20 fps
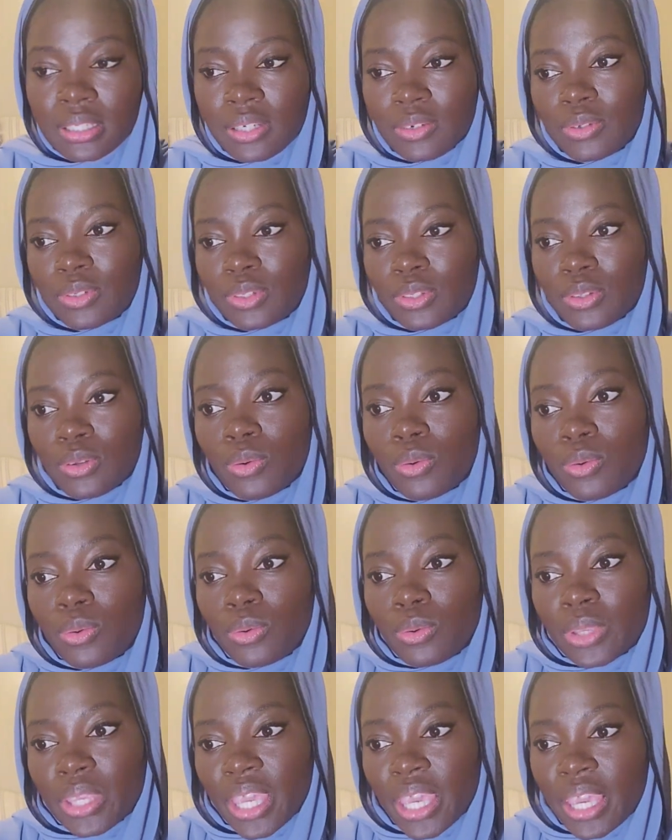There's
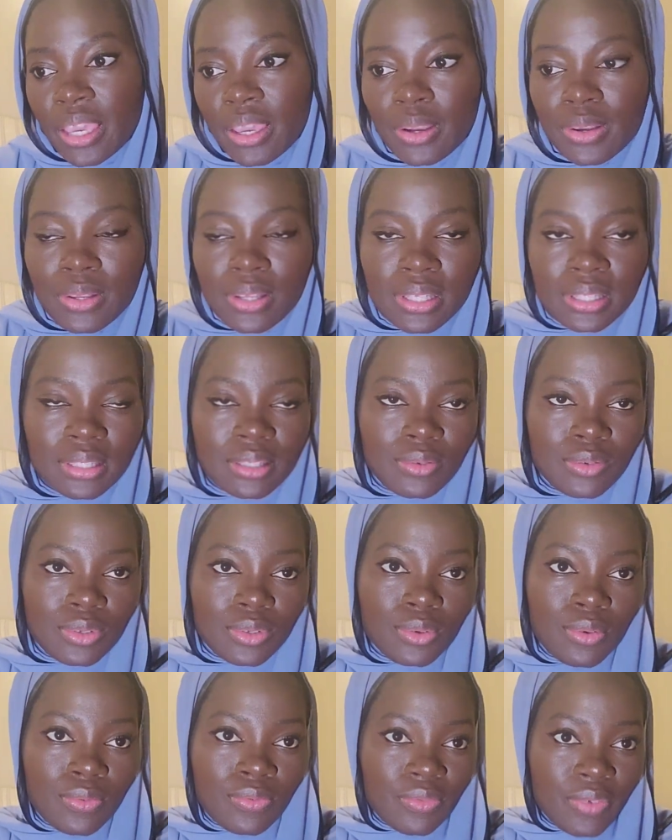no chaos.
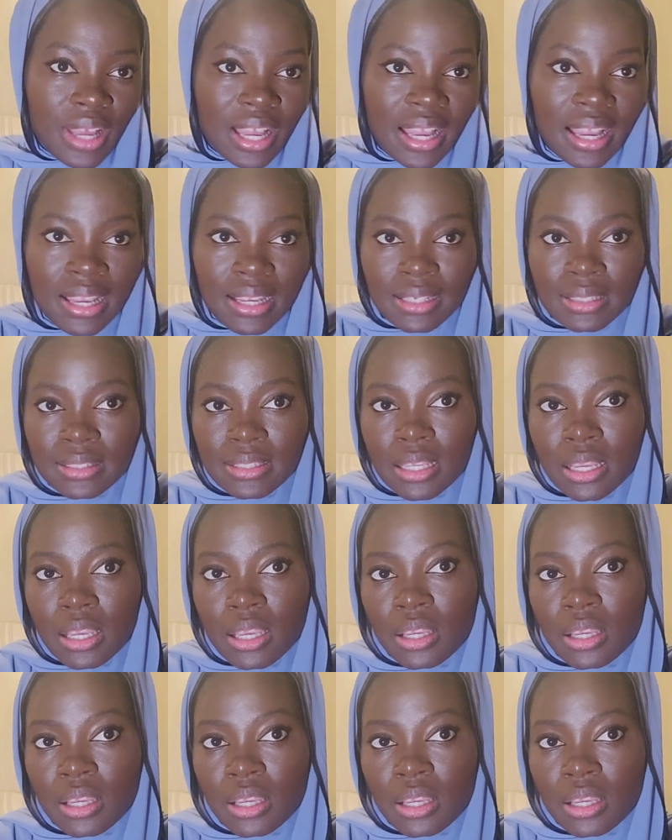There's no fight.